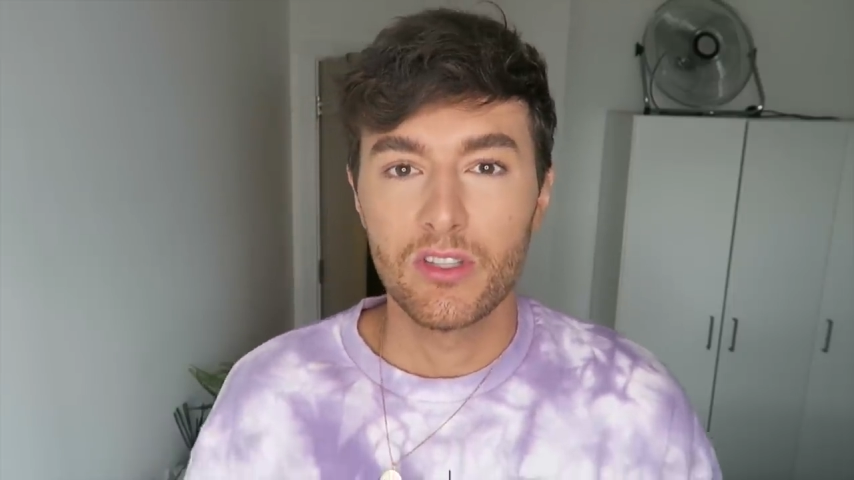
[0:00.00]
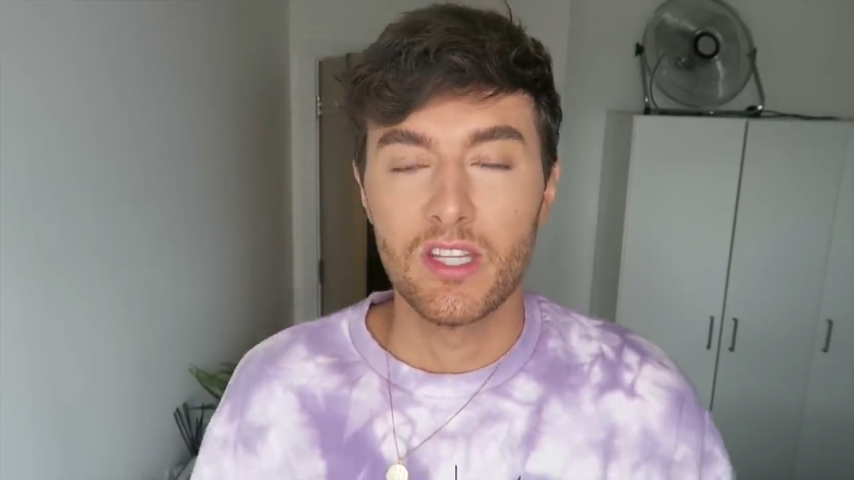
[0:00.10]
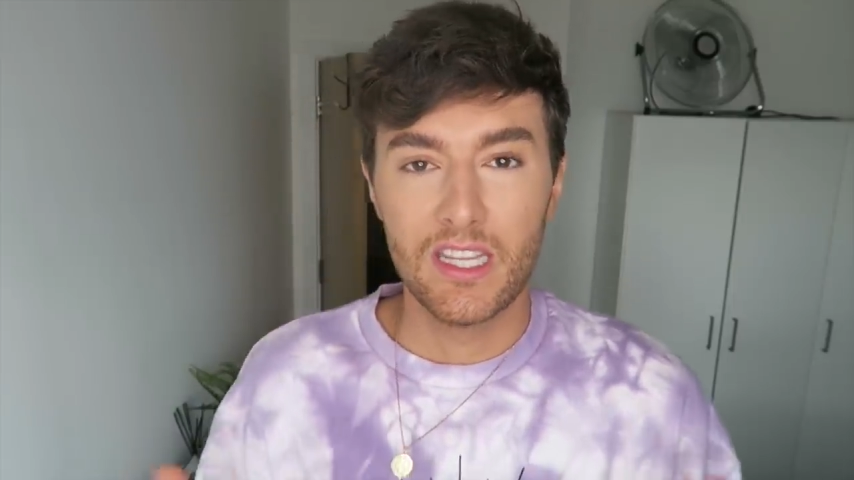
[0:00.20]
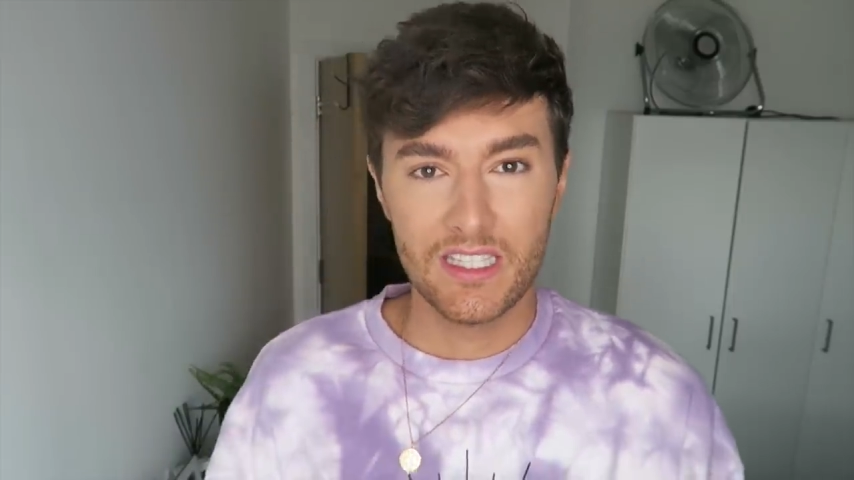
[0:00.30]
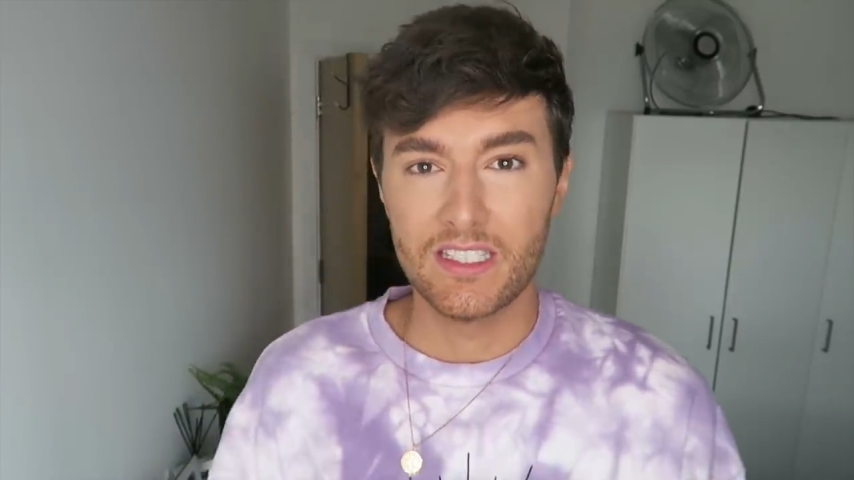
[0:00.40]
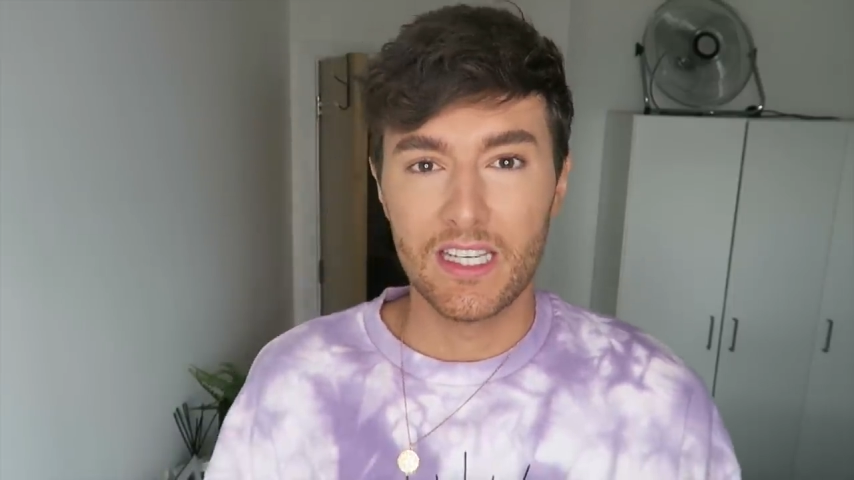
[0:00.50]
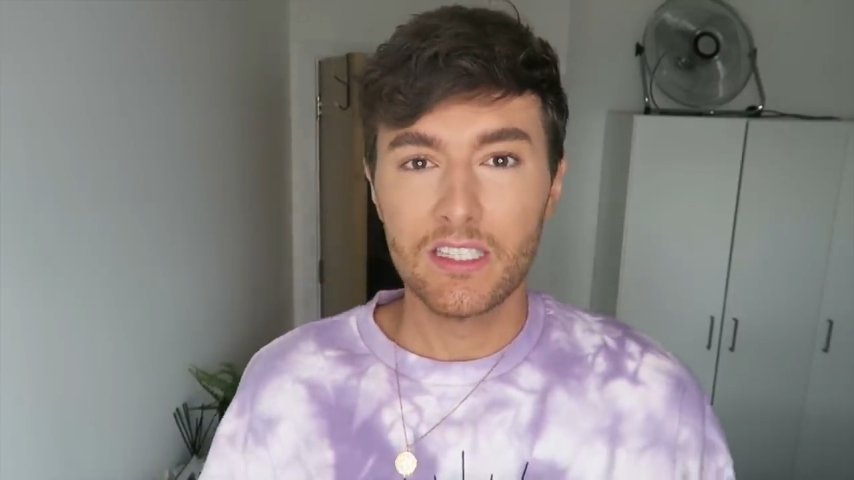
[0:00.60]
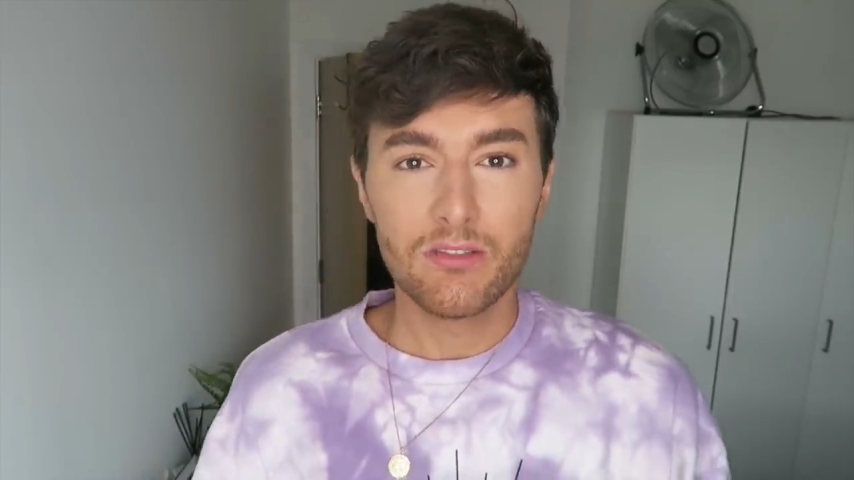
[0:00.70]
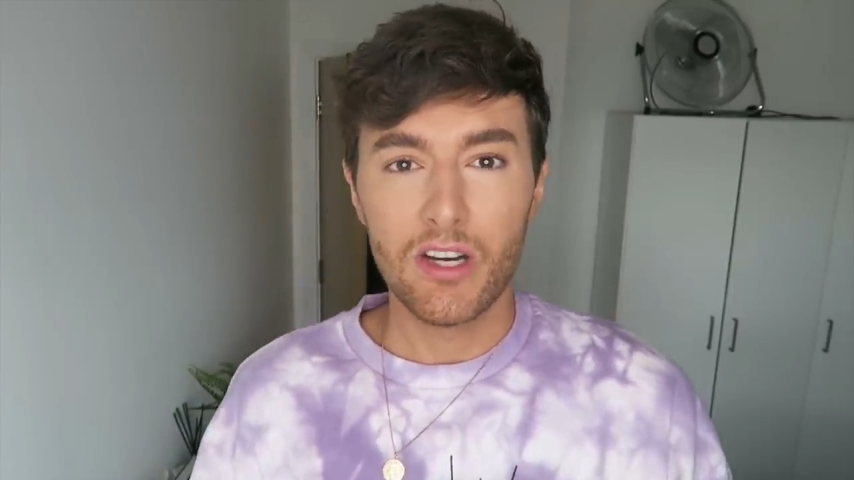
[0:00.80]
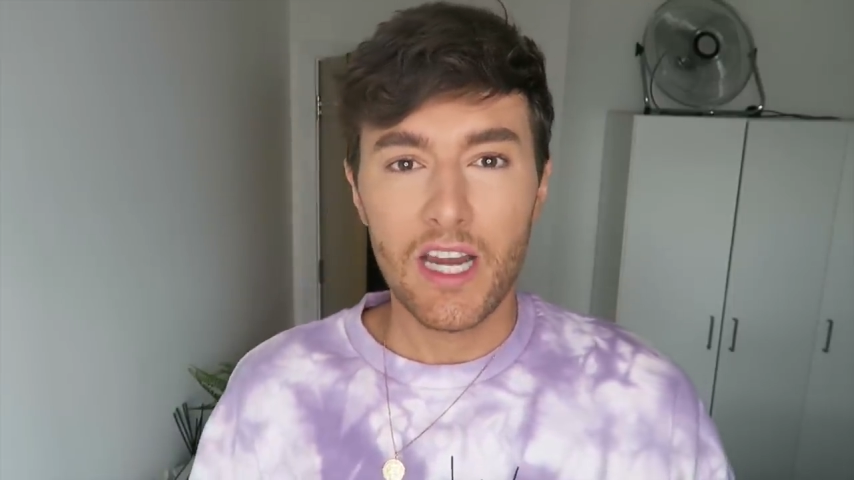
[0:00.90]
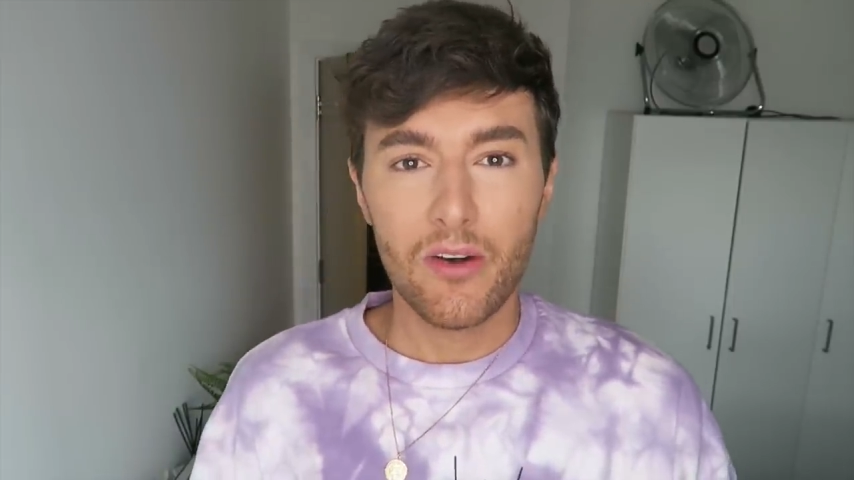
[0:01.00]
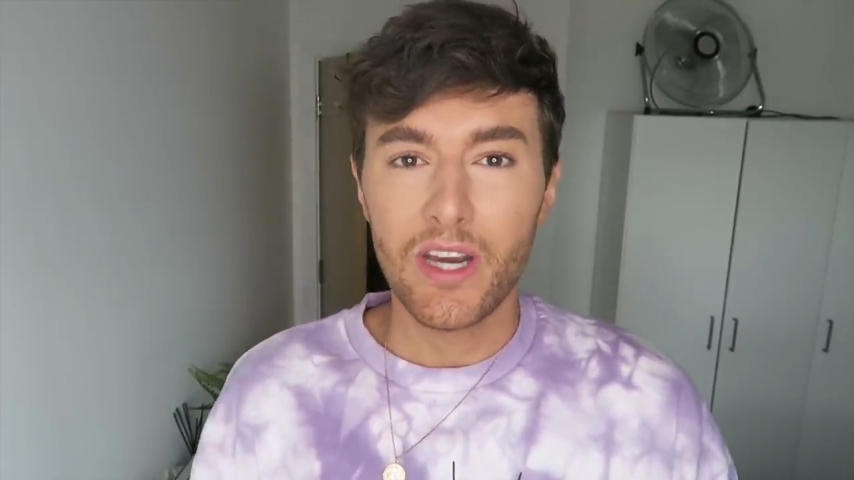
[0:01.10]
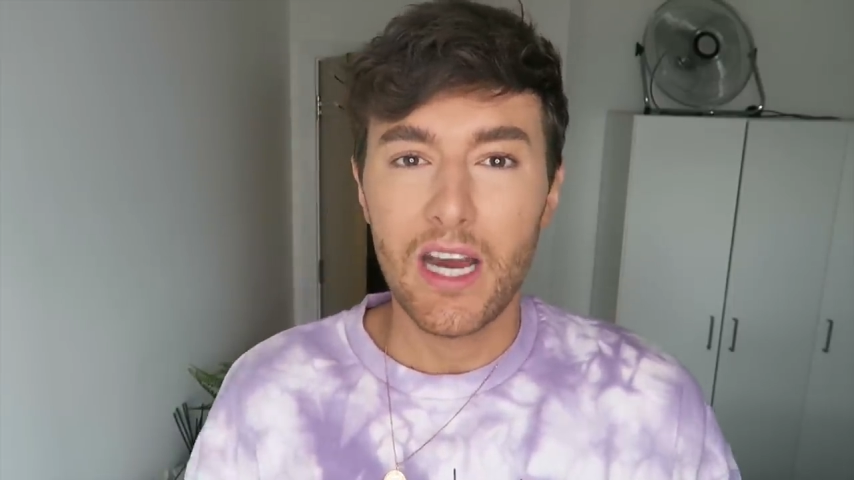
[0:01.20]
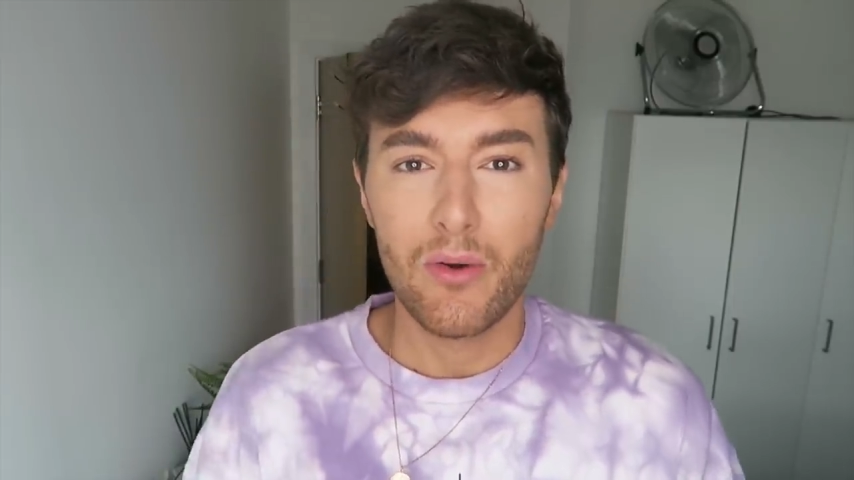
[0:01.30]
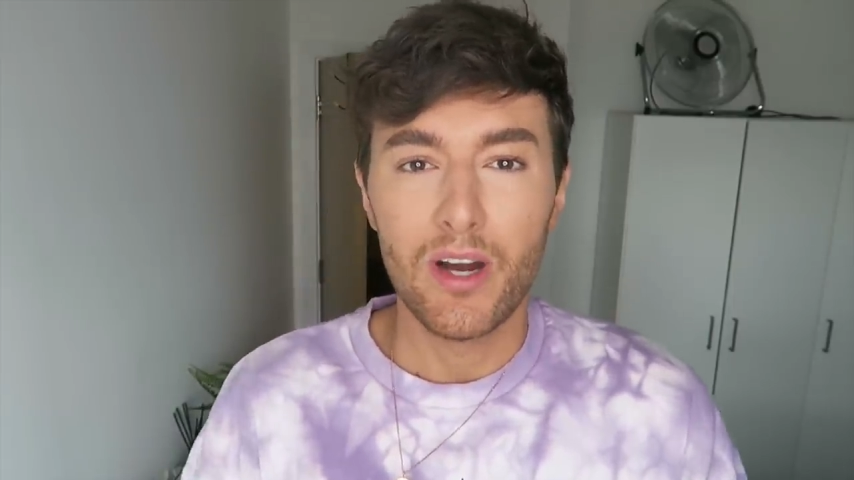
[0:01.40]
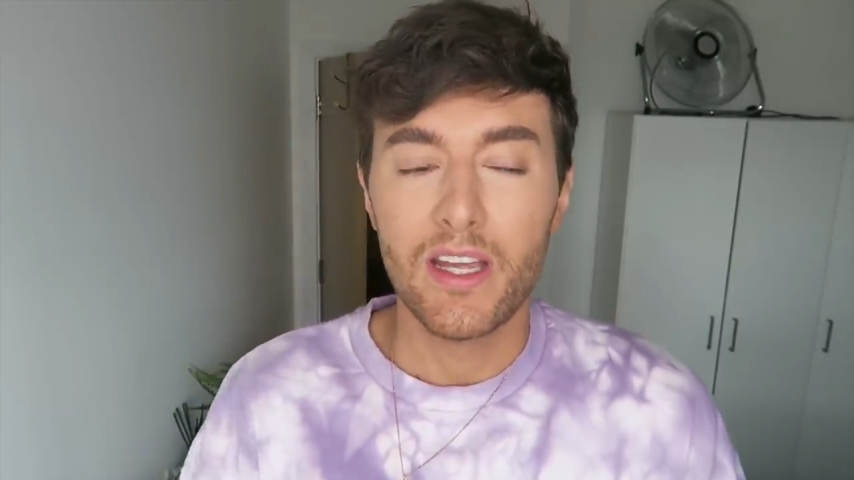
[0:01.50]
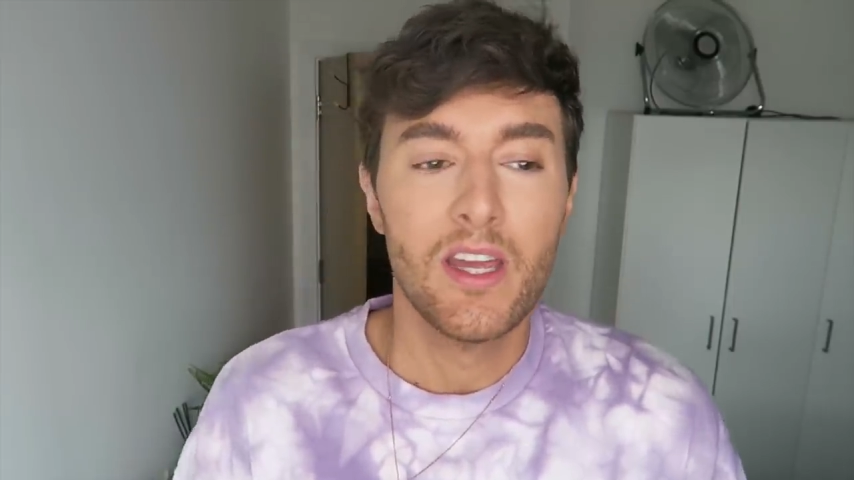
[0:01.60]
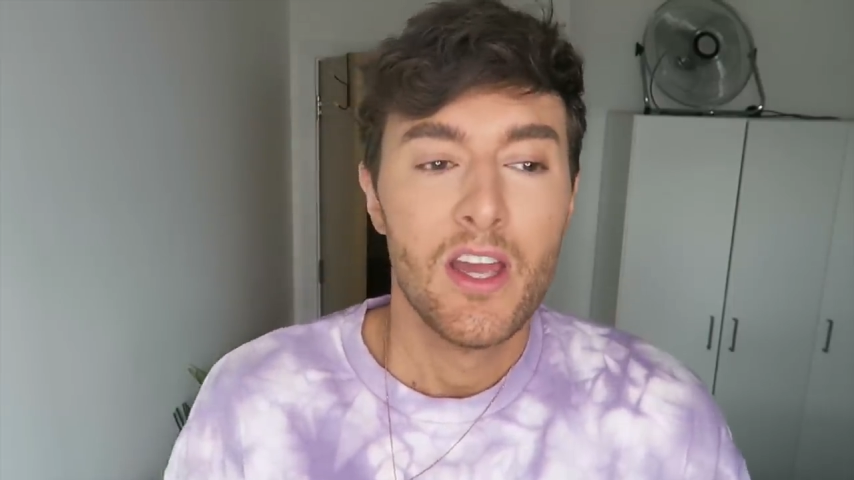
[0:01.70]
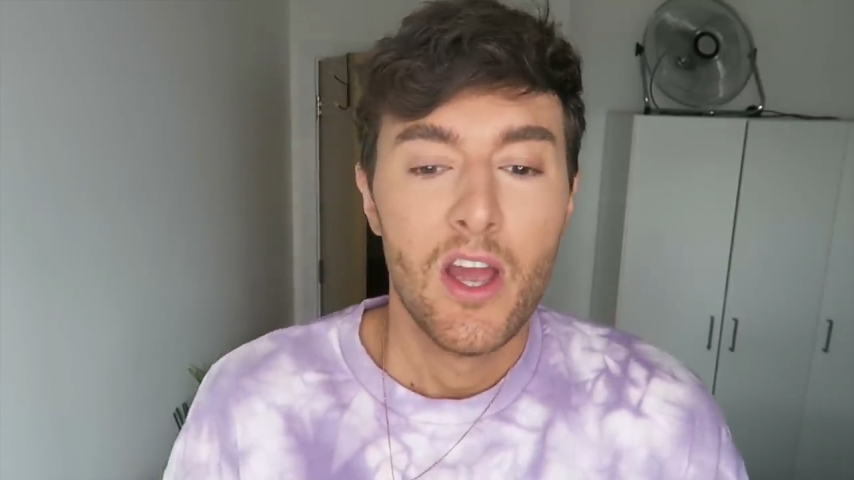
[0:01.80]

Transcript: to these things right now and how I